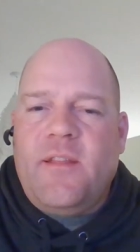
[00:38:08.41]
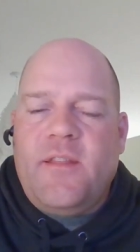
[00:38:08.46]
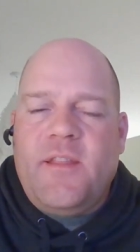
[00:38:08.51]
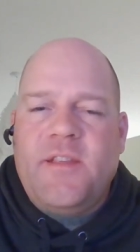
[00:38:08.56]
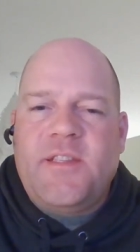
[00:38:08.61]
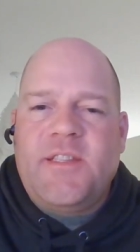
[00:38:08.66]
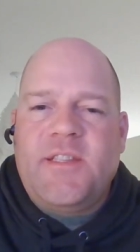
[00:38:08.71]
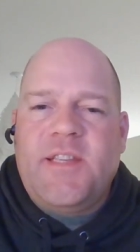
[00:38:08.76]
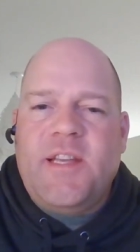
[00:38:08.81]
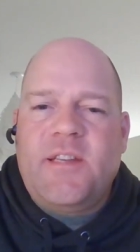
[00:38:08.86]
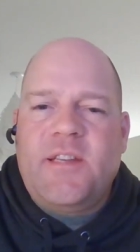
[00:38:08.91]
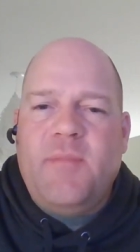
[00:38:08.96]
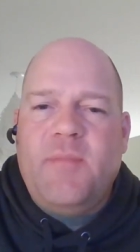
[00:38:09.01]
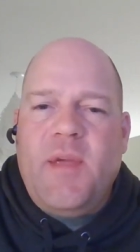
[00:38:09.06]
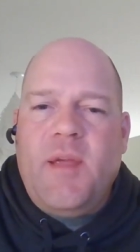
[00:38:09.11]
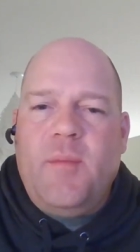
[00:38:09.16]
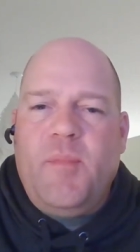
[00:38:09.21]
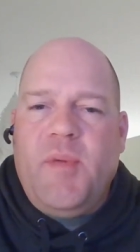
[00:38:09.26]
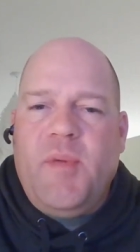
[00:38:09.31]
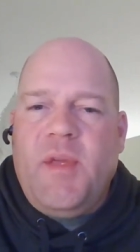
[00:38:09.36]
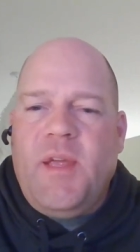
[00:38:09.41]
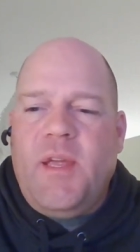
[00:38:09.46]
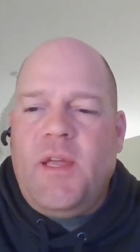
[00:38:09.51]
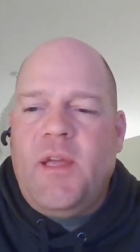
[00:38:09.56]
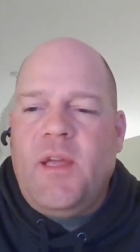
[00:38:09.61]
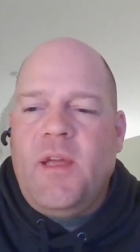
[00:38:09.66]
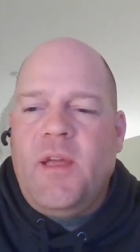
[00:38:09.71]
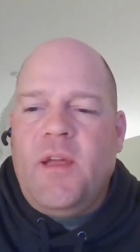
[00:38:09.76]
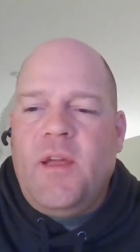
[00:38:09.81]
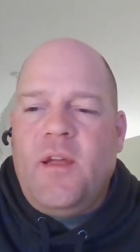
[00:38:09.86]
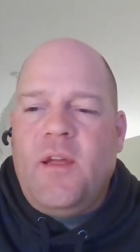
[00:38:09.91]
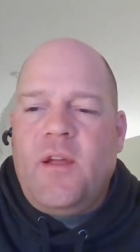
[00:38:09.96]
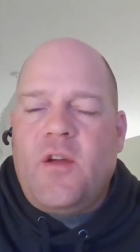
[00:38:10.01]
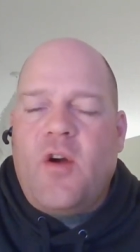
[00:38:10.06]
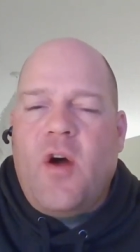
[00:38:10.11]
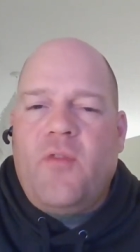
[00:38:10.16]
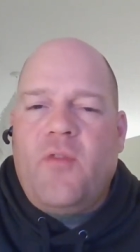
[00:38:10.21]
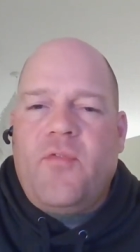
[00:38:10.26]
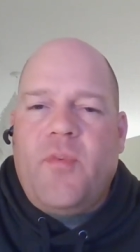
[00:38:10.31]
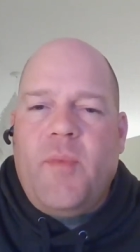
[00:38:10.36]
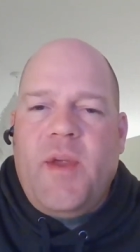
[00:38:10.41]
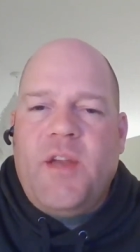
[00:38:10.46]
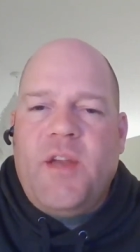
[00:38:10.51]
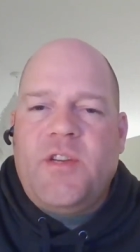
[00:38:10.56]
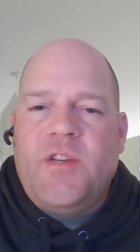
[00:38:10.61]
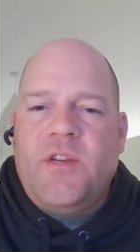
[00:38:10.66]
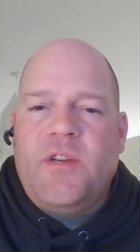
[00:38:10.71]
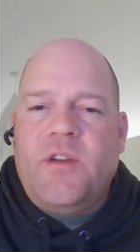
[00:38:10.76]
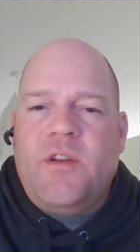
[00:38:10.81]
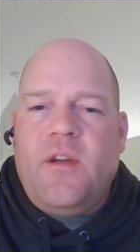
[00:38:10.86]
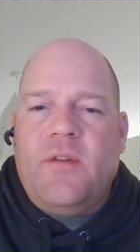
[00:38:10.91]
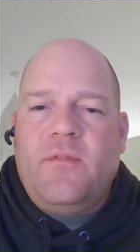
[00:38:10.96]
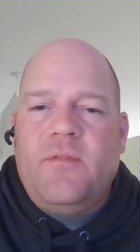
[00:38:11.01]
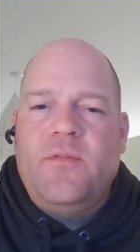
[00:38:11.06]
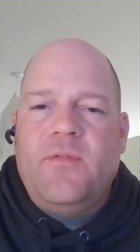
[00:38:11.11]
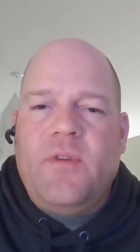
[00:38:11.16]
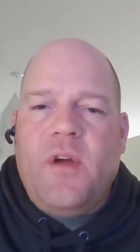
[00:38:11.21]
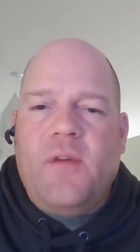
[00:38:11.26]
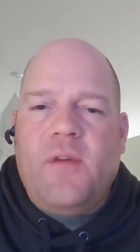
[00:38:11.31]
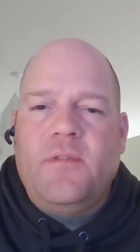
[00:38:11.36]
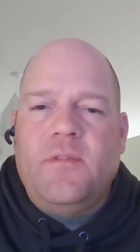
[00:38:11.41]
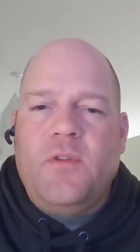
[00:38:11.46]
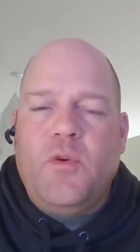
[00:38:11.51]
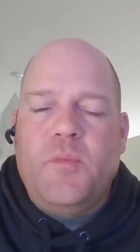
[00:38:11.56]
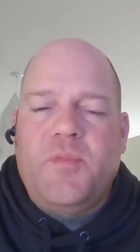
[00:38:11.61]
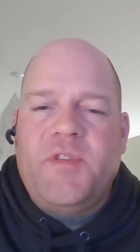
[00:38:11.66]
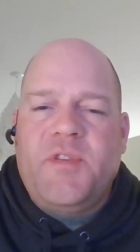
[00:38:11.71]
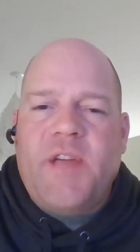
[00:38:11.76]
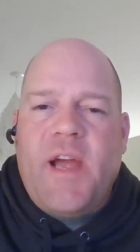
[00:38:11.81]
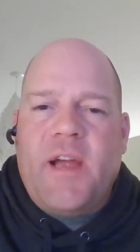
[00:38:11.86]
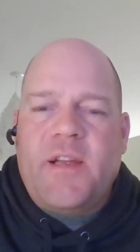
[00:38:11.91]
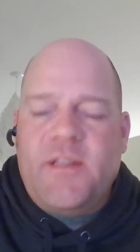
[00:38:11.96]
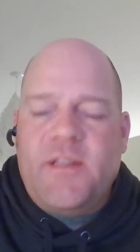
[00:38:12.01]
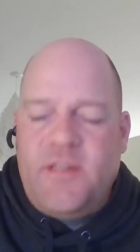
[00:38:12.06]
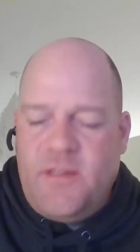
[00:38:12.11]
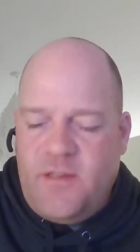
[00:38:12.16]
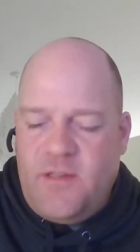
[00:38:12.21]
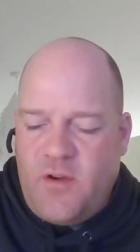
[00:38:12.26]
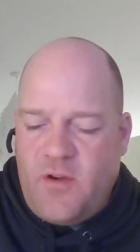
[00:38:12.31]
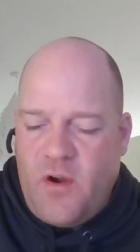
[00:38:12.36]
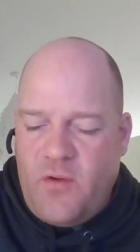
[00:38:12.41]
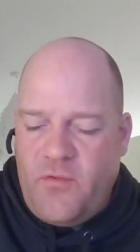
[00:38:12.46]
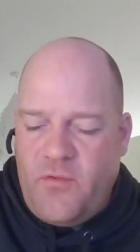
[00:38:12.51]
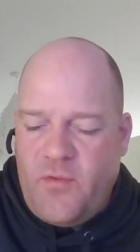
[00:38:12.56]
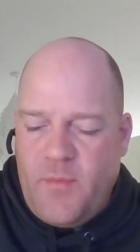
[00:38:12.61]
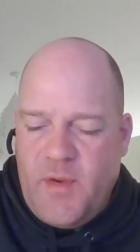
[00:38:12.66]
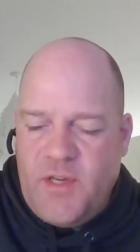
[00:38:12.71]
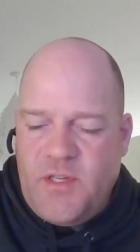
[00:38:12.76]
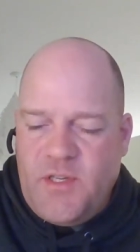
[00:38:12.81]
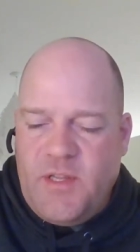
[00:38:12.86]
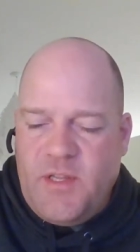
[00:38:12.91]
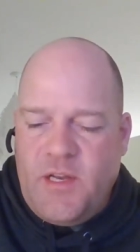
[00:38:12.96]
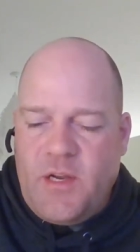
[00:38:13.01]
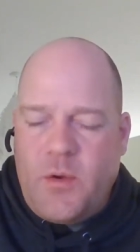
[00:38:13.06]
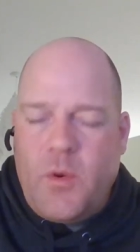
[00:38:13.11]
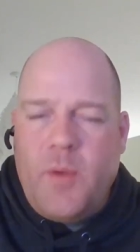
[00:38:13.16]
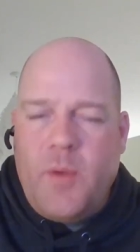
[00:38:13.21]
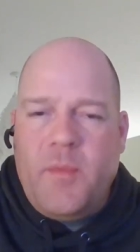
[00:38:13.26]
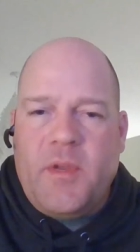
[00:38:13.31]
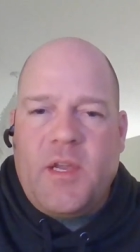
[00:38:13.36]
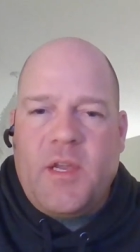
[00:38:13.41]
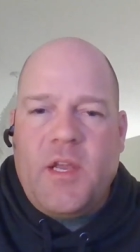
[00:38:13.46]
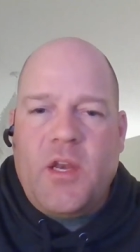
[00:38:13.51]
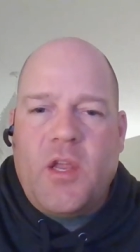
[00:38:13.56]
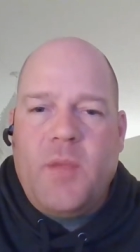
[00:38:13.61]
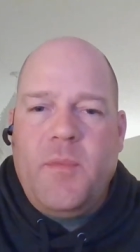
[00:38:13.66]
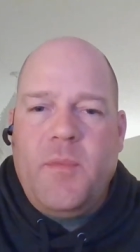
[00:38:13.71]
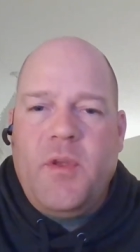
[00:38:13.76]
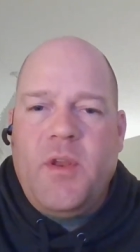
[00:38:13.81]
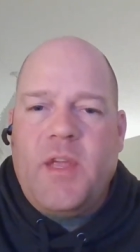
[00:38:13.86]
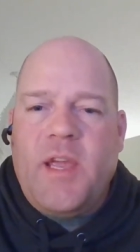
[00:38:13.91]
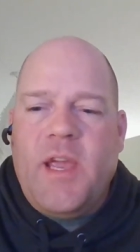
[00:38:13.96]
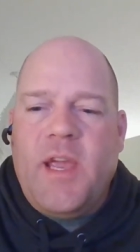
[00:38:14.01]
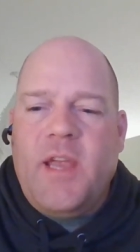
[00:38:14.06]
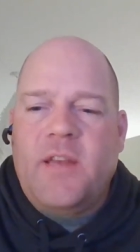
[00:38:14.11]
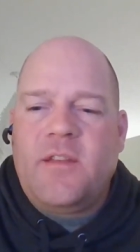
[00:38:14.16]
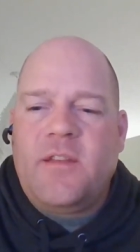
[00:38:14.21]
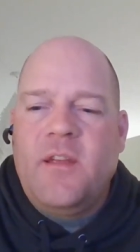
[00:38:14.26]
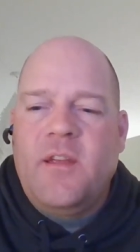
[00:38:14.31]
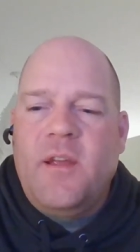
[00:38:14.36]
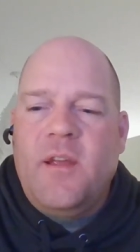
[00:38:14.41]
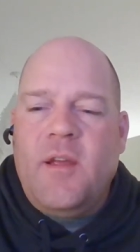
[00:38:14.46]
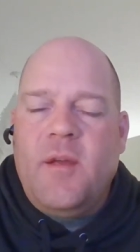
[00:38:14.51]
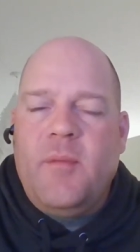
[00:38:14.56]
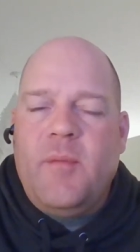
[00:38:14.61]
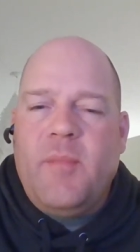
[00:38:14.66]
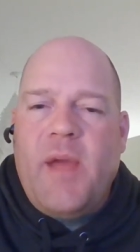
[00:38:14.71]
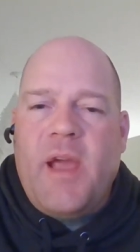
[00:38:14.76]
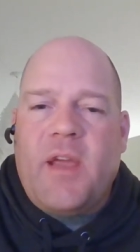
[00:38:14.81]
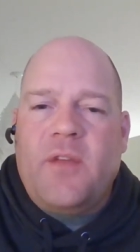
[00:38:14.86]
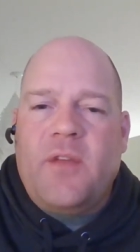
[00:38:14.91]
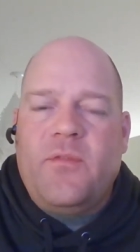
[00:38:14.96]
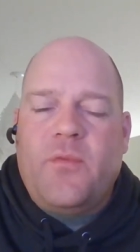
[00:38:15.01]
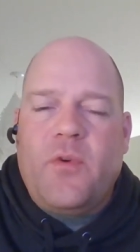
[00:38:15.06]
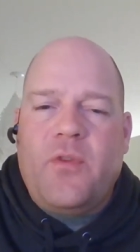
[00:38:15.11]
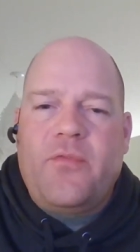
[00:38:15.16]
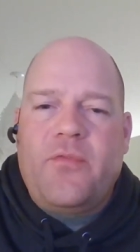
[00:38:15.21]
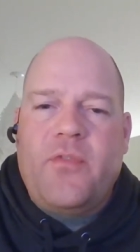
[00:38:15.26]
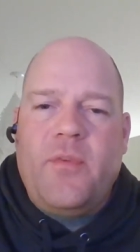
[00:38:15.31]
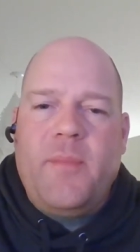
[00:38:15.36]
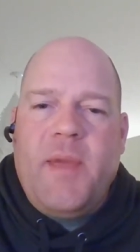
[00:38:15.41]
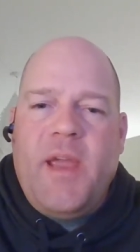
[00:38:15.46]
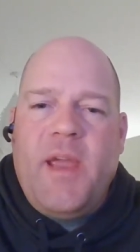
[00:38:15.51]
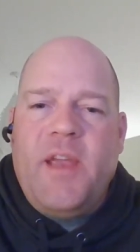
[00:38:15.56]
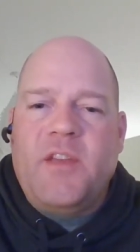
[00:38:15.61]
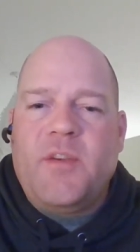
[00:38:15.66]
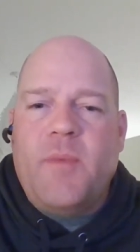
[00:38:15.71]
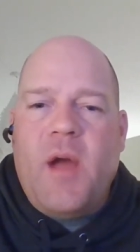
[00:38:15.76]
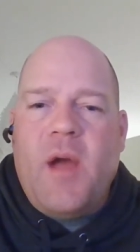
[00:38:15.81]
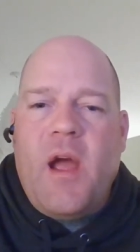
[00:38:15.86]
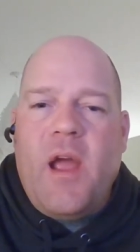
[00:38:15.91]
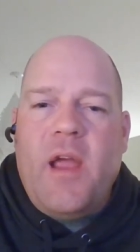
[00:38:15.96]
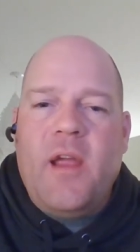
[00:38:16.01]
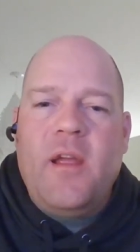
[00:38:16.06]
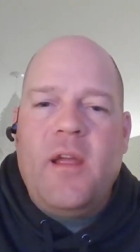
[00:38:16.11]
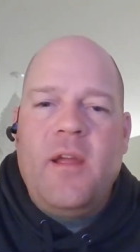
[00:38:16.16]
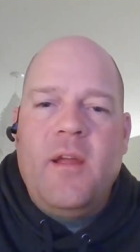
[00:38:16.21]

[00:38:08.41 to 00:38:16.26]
The SIT may be confirmation of loop checks, confirmation that equipment can communicate back and forth from the HMI.